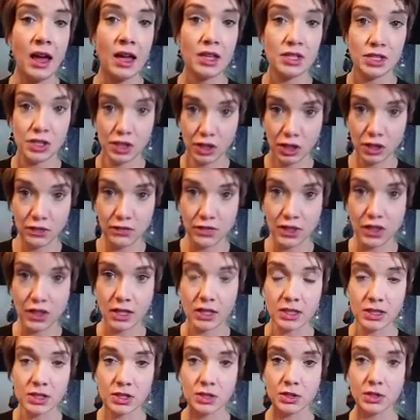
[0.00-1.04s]
a
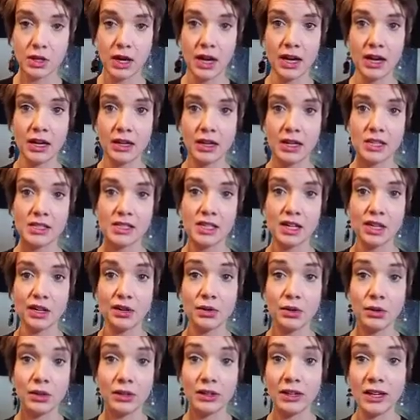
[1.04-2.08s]
service, right? Because they're
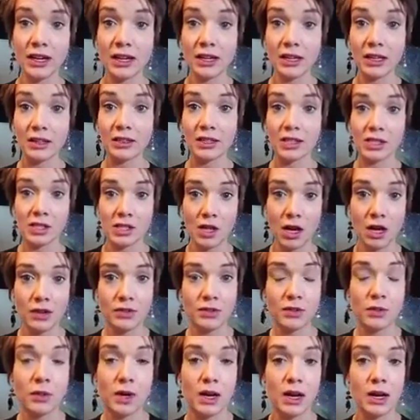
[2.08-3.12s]
creating the
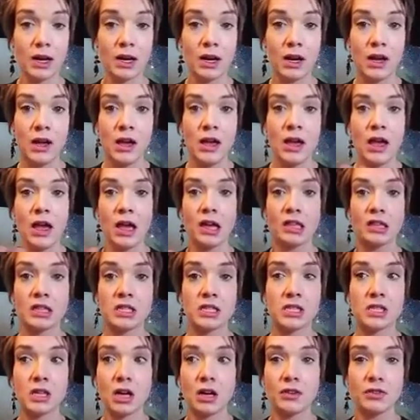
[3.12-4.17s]
software, and the
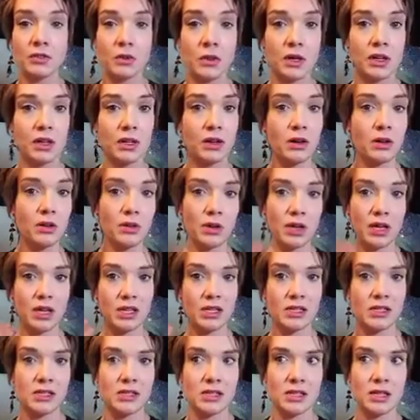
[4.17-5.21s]
software though
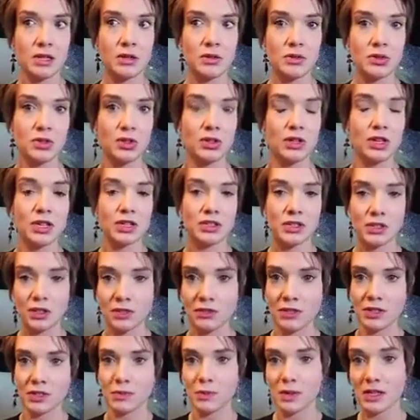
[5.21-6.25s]
is usually a
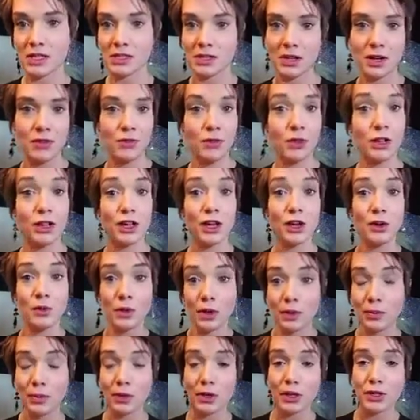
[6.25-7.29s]
service-based software like
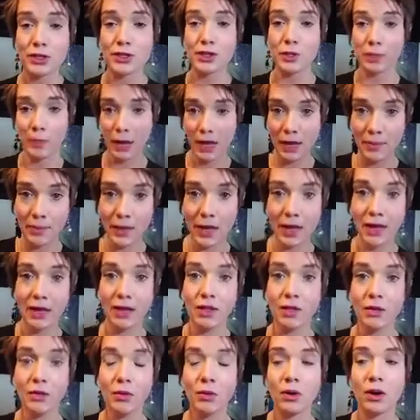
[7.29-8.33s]
QuickBooks or
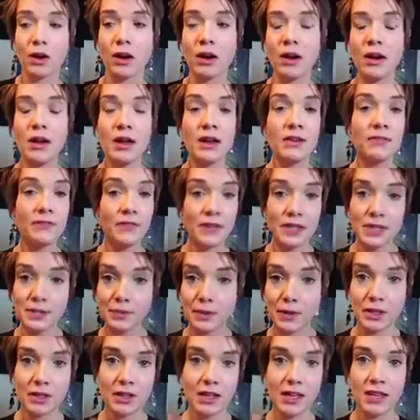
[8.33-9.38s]
PayPal or
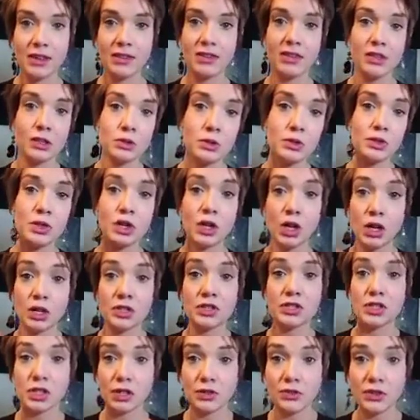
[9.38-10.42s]
Facebook. Like those are all
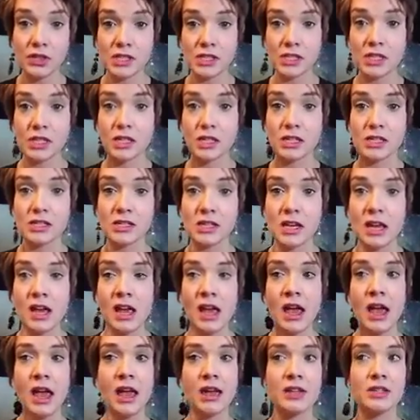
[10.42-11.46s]
services,
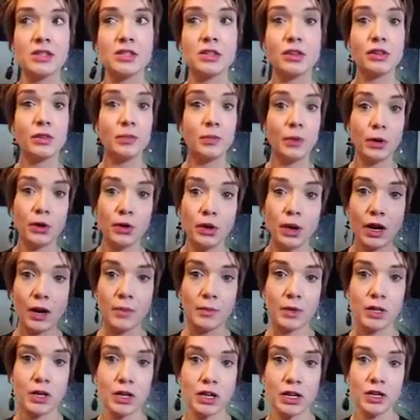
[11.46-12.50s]
and so the
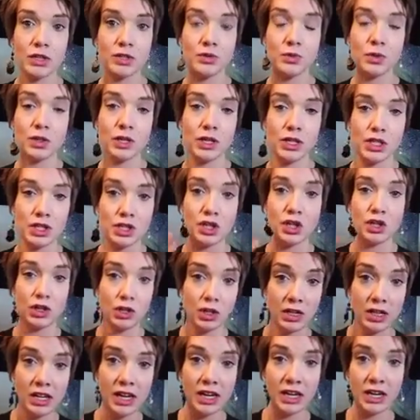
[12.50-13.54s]
programmer is really just
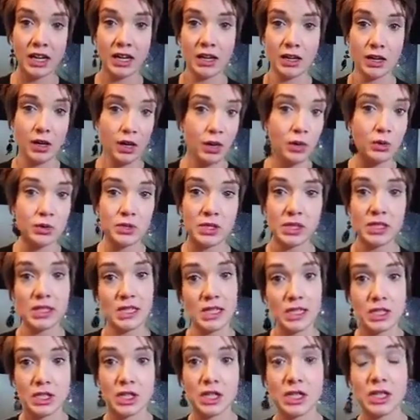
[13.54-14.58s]
creating codes and
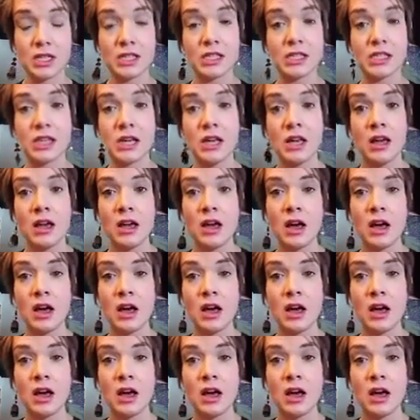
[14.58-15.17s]
digits,